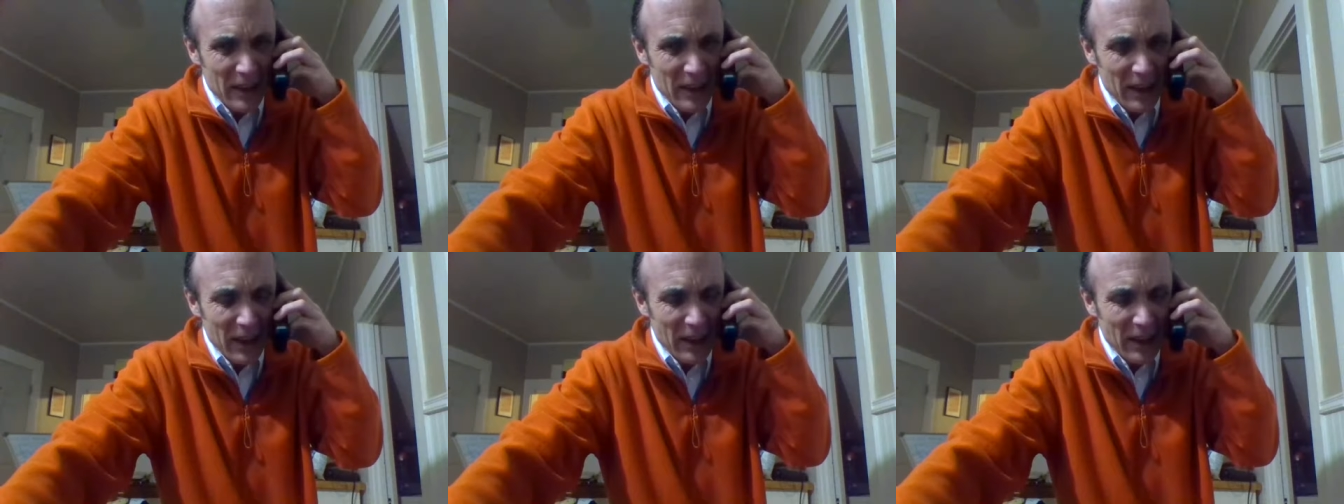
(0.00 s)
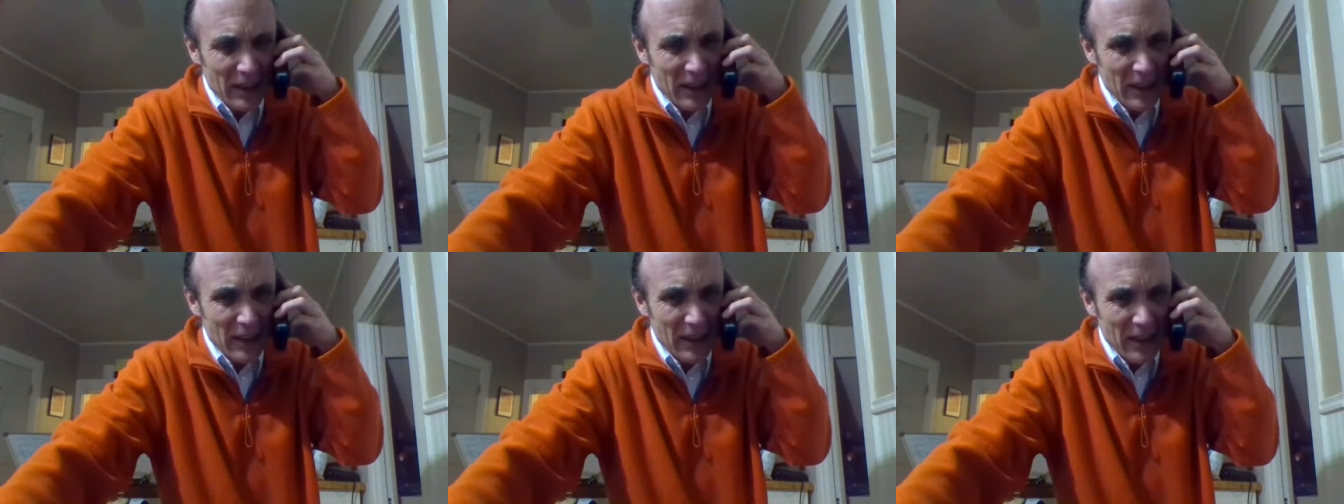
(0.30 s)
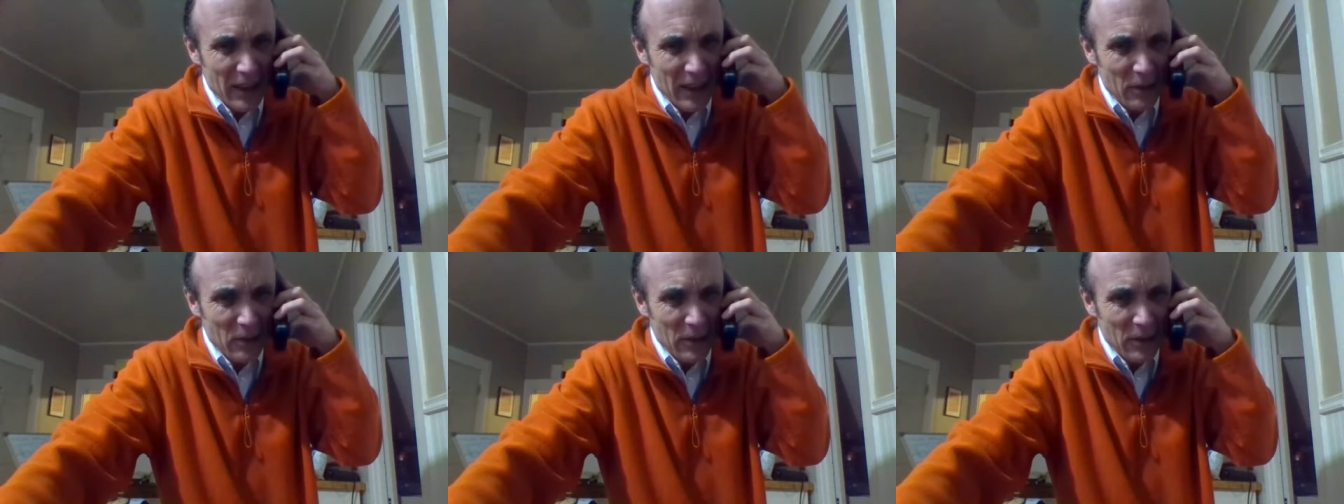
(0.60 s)
I did
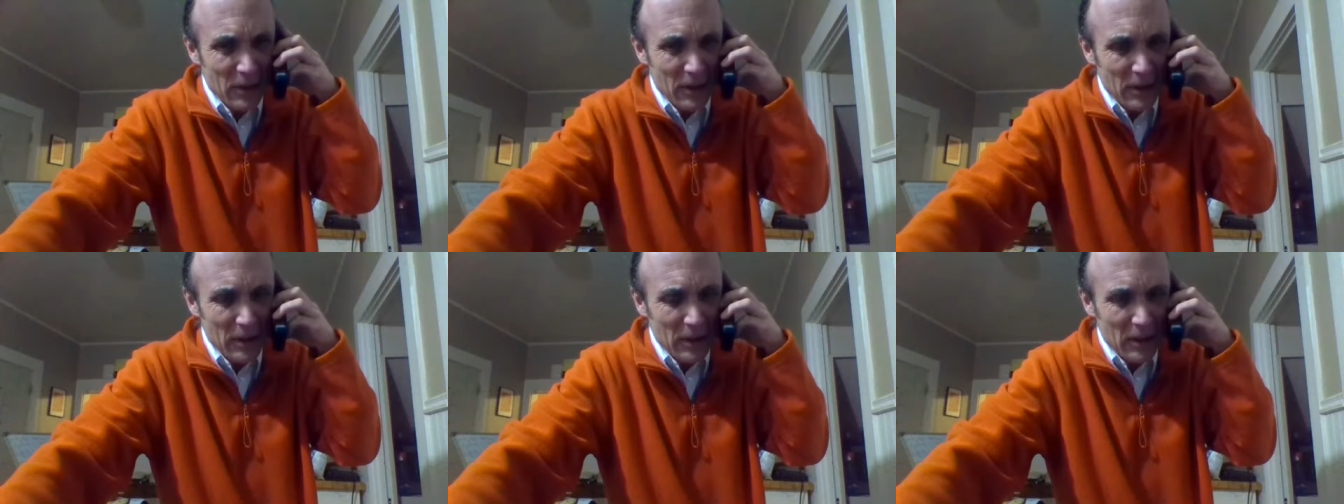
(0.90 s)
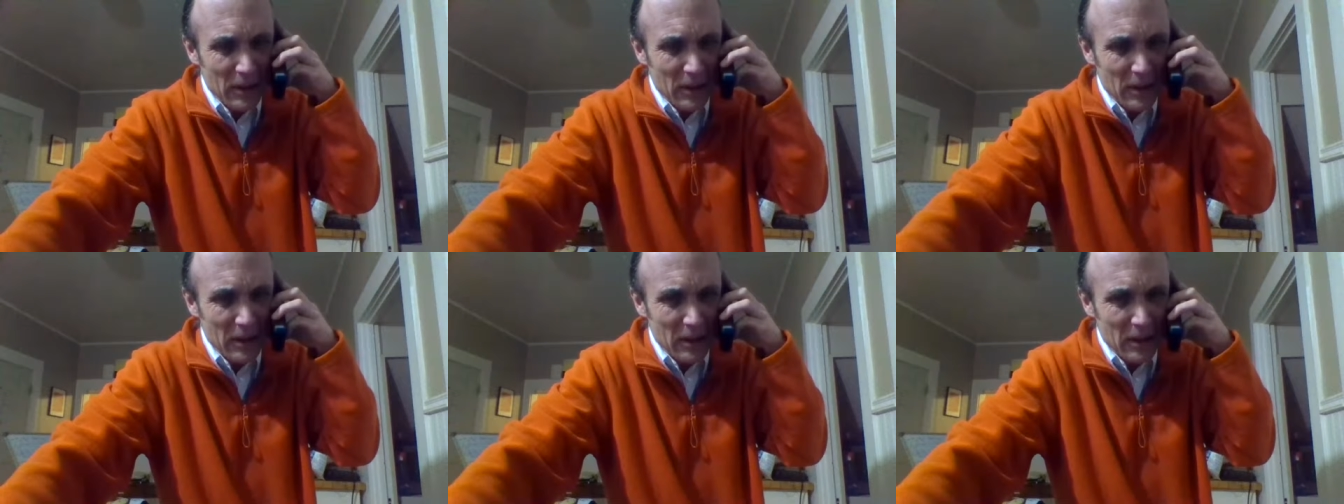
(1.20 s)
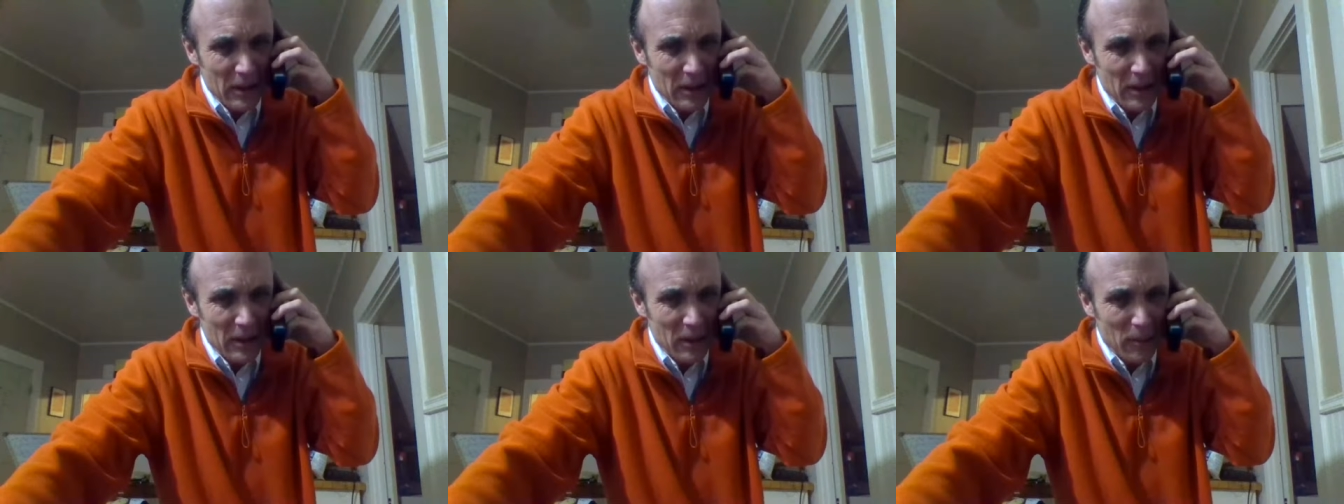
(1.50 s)
that with your
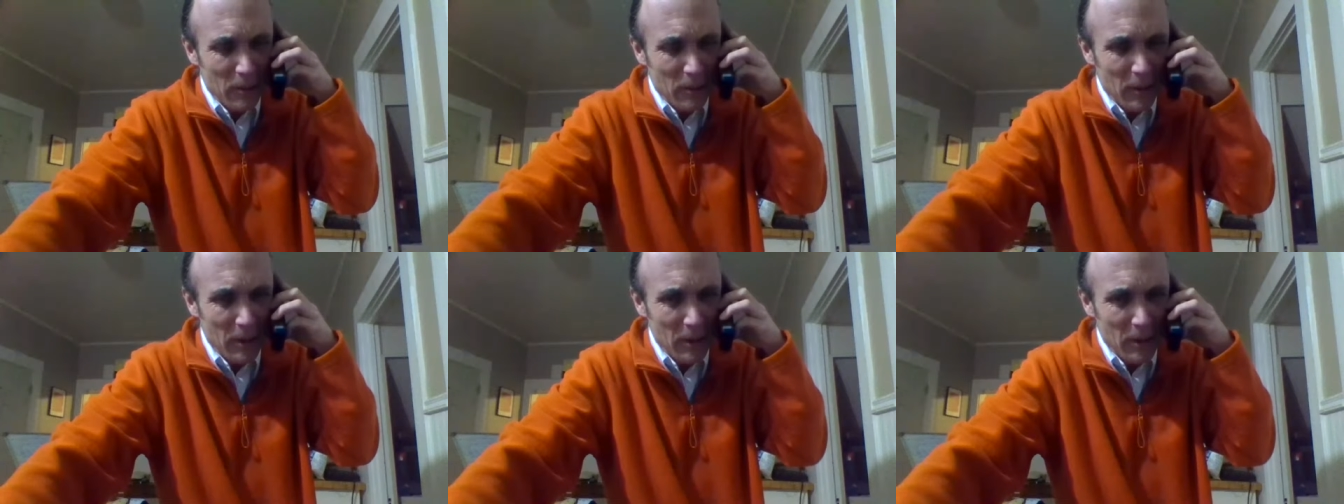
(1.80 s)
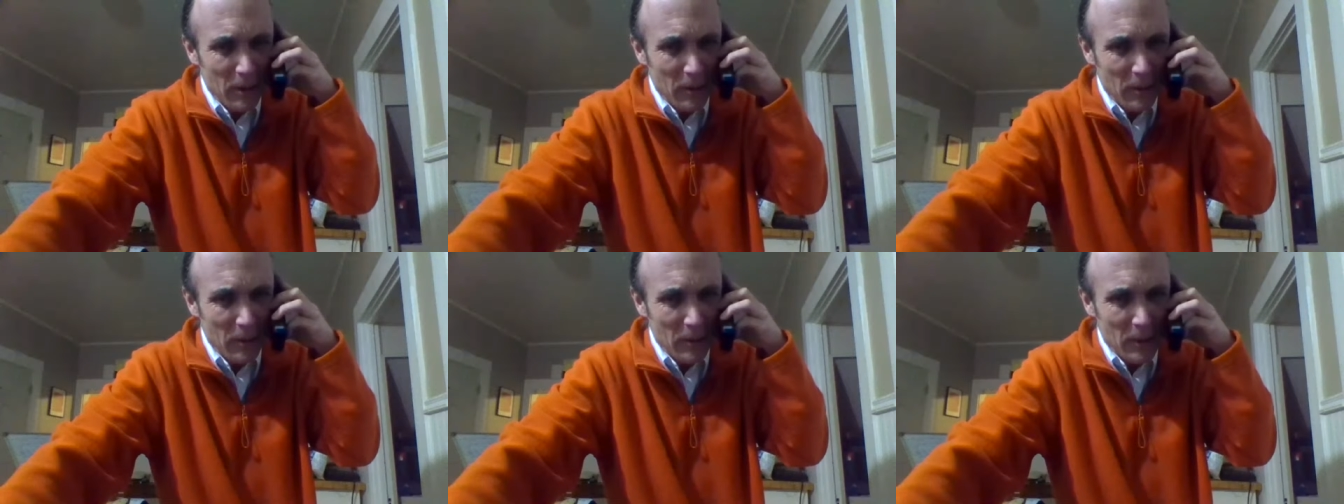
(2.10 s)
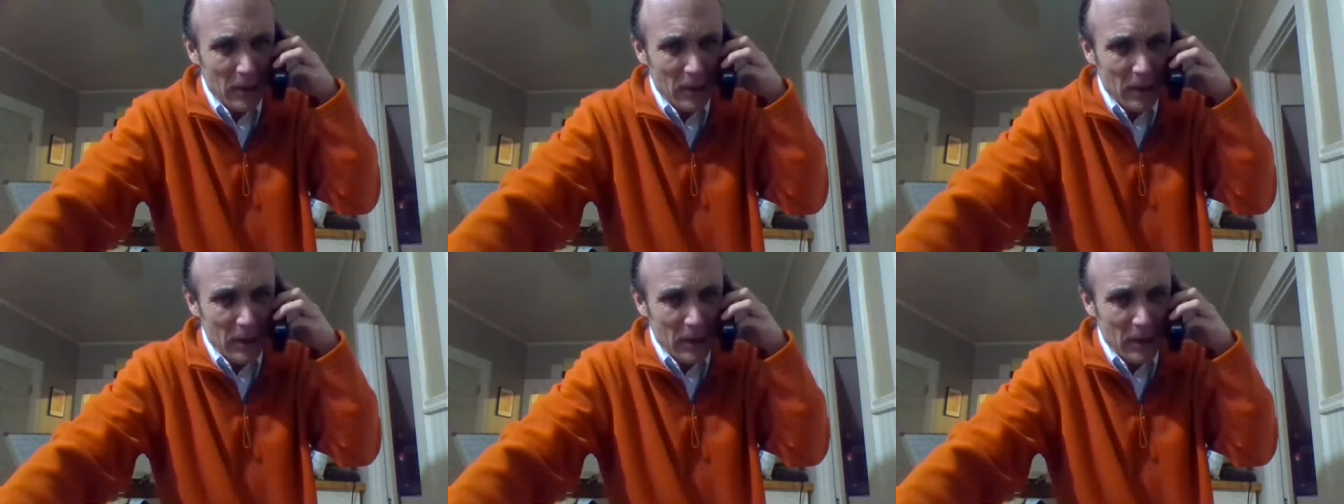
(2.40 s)
mom.